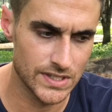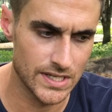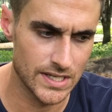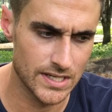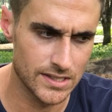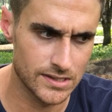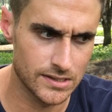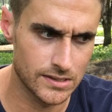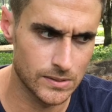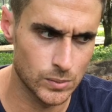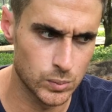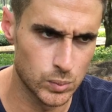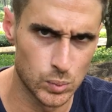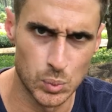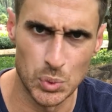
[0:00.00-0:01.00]
is
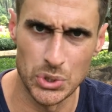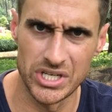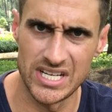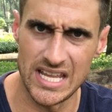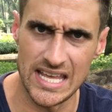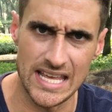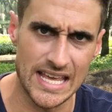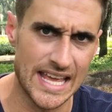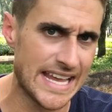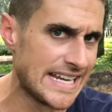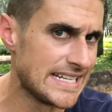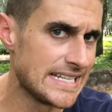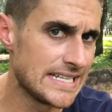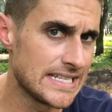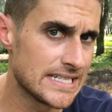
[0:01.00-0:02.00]

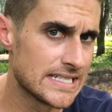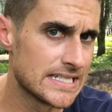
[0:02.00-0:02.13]
180.